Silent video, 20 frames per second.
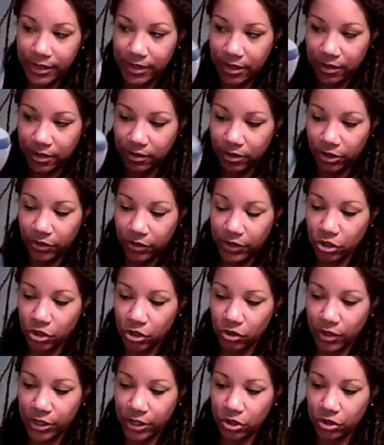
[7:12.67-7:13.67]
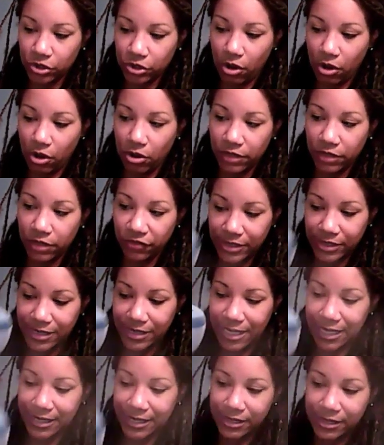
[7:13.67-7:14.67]
and, his dreads are all different
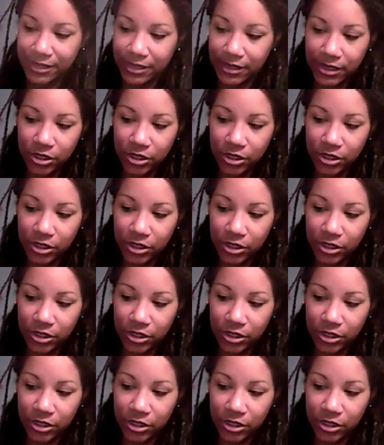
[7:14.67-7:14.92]
sizes.